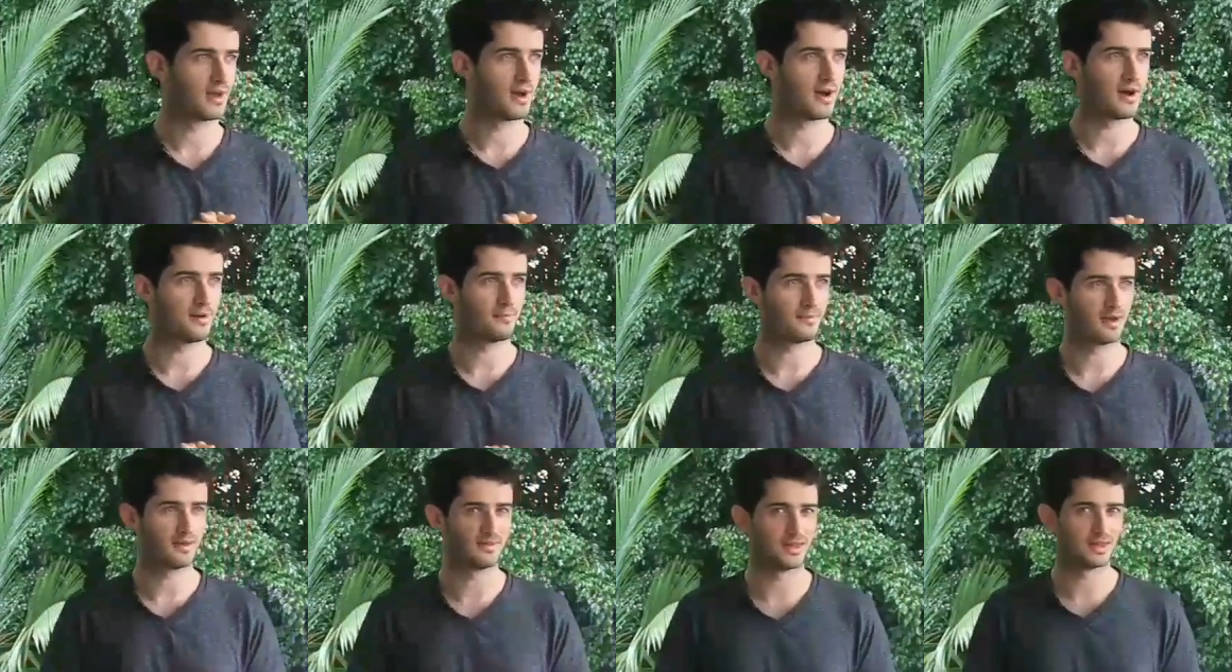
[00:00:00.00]

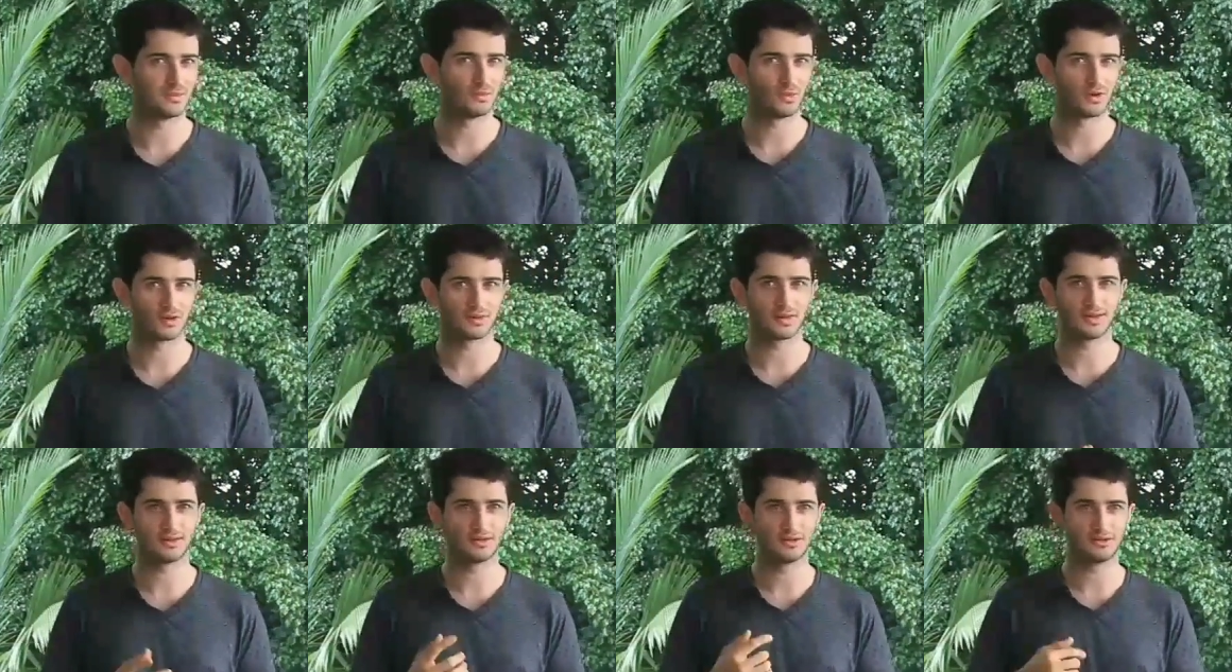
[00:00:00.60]
And then
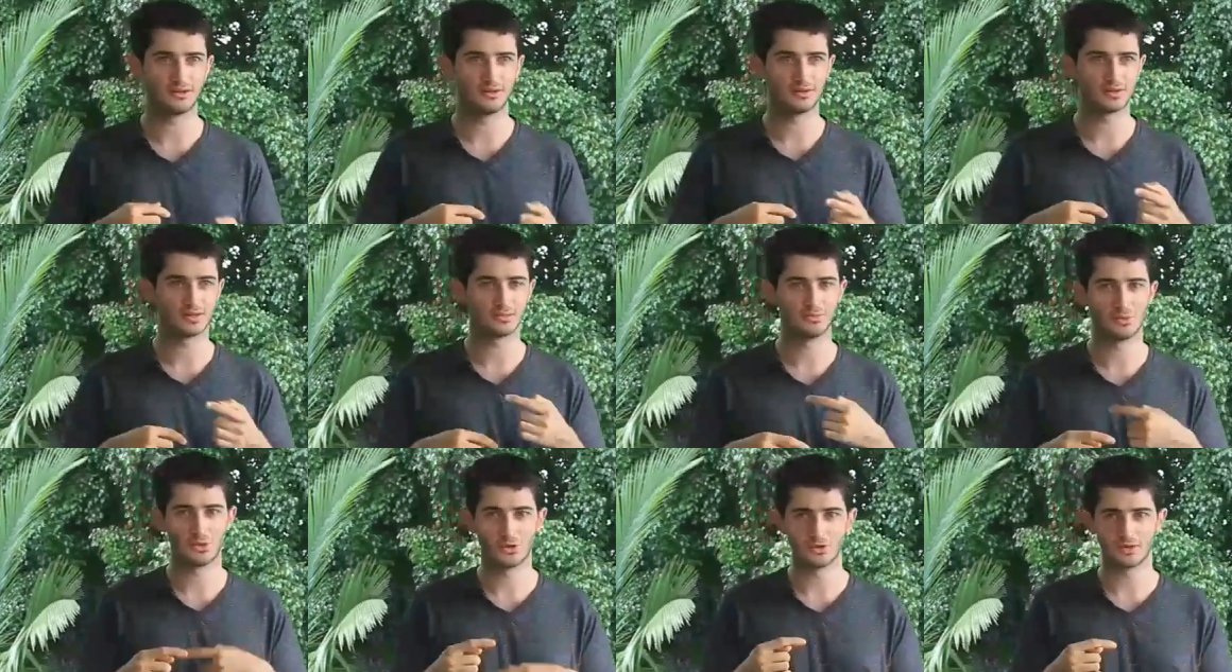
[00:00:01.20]
what do?
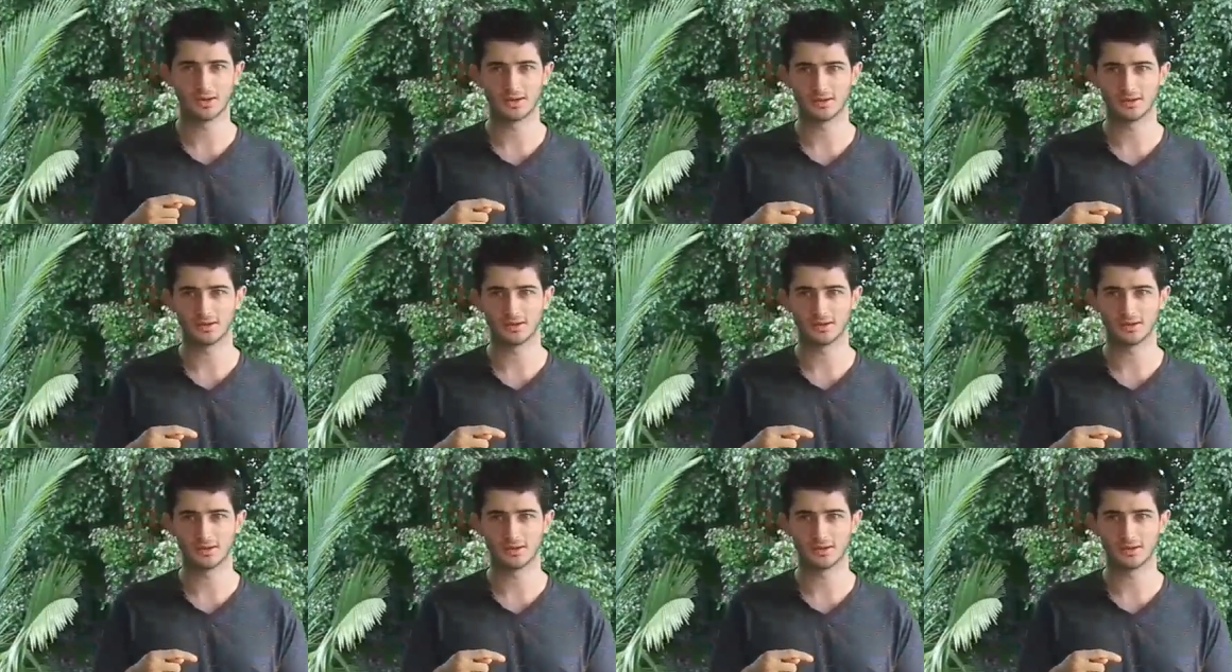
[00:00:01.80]
Some more.